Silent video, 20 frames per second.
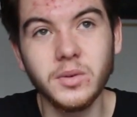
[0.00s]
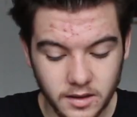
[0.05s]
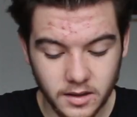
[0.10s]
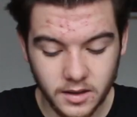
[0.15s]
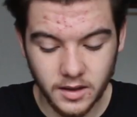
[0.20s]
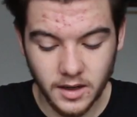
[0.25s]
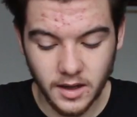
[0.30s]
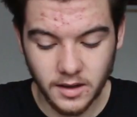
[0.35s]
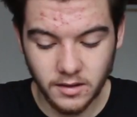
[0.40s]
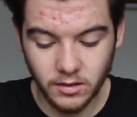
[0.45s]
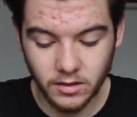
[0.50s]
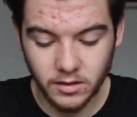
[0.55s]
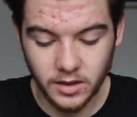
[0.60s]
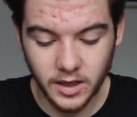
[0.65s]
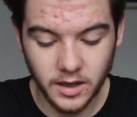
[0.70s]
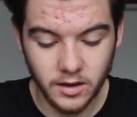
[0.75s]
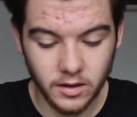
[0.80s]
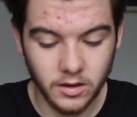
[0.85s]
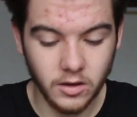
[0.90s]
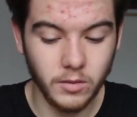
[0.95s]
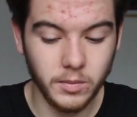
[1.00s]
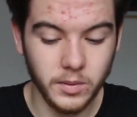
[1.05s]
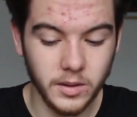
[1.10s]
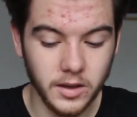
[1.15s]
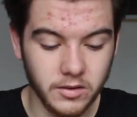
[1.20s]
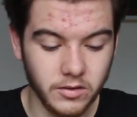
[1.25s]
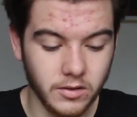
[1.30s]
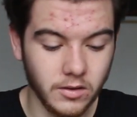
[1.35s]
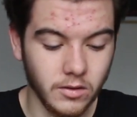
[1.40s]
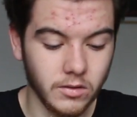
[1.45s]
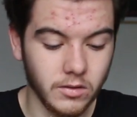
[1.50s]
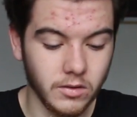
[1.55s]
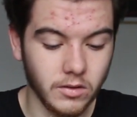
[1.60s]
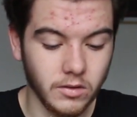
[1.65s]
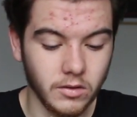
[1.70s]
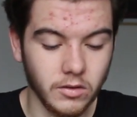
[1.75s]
The next kind of couple issues